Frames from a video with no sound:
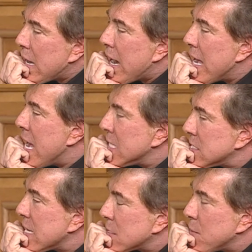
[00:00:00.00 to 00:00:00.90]
I ask
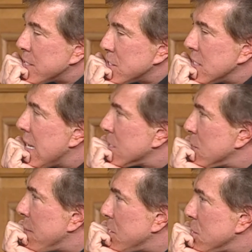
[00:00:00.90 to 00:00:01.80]
that question not
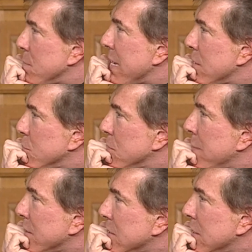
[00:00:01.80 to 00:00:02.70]
so much as a man who's
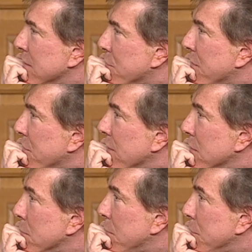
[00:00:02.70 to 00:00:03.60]
about to deliver a
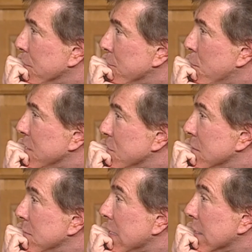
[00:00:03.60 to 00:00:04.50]
thunderbolt of
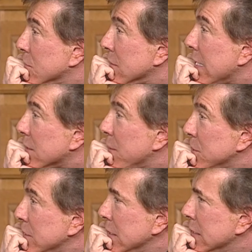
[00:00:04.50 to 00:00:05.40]
wisdom and answer that
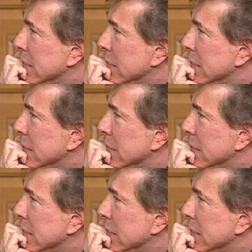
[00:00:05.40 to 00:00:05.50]
question,